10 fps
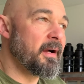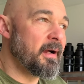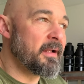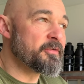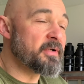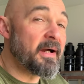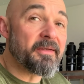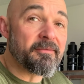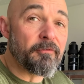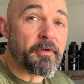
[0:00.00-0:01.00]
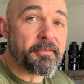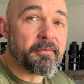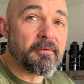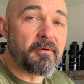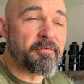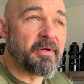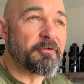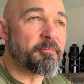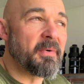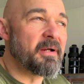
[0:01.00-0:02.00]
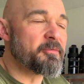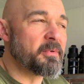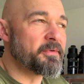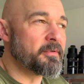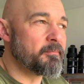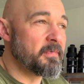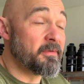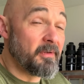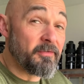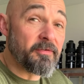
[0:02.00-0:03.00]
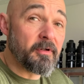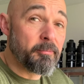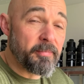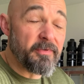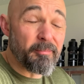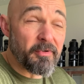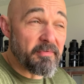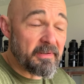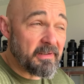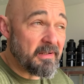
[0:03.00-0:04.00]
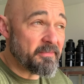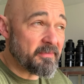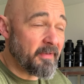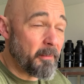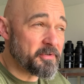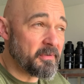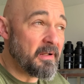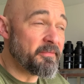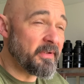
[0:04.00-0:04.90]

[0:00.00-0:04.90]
I tried one, a friend of mine's, but it's a perfect lens, exceptional lens.